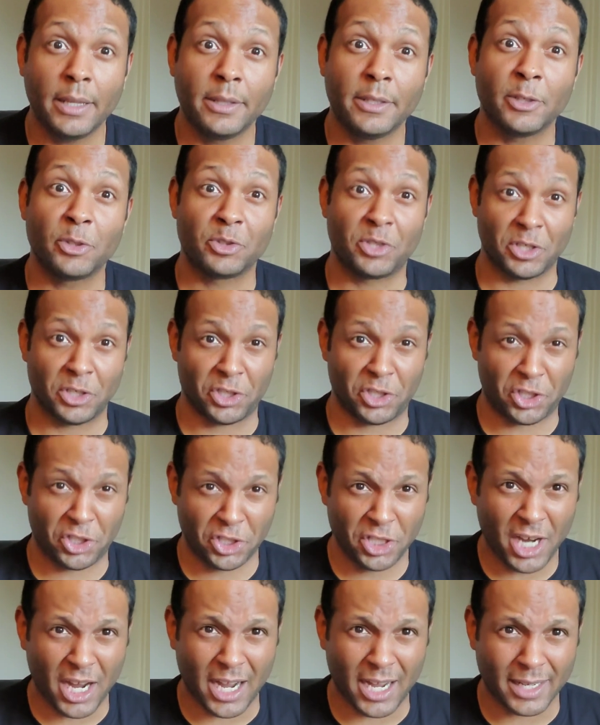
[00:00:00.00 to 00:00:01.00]
there's this
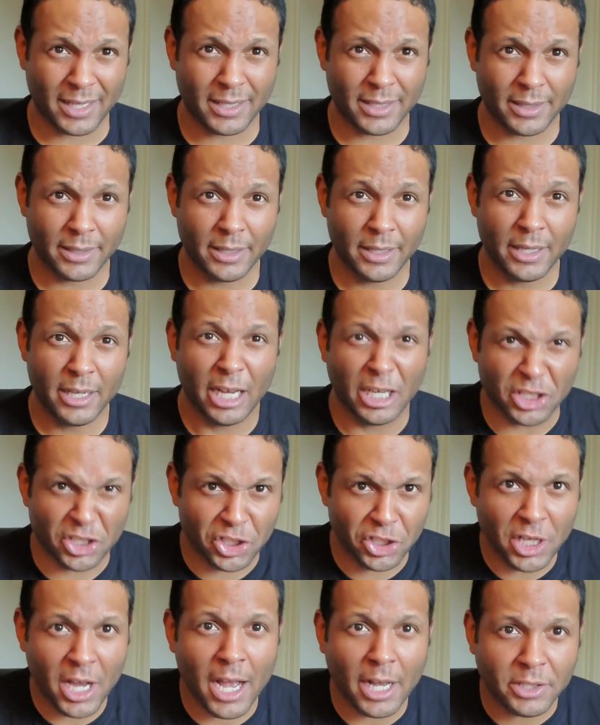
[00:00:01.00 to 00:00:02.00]
shock, a
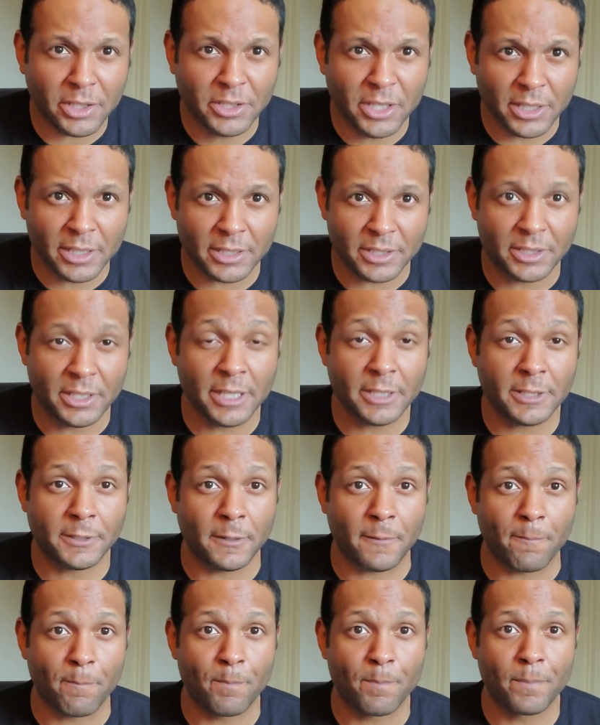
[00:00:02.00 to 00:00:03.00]
shock to the system,